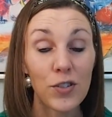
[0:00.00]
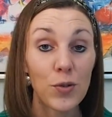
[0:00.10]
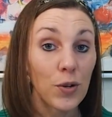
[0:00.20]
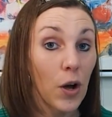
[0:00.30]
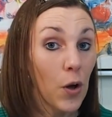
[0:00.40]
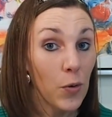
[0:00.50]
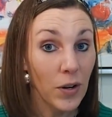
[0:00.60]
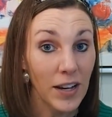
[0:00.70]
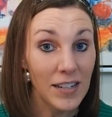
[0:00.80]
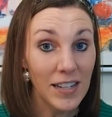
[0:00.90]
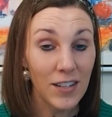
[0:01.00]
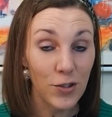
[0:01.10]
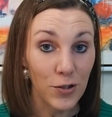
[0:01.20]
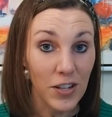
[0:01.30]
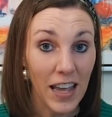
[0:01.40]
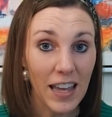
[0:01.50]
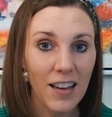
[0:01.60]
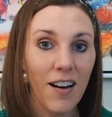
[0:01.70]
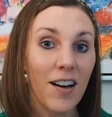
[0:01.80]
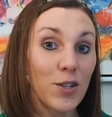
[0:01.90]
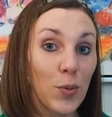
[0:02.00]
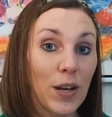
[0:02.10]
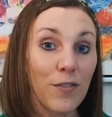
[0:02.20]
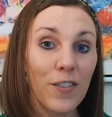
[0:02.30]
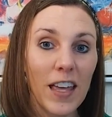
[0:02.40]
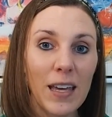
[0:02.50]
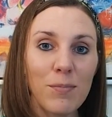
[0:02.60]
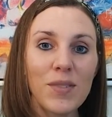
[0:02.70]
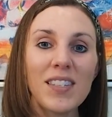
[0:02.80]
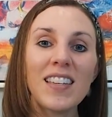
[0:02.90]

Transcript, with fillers: your own ideas, your take on twin flames.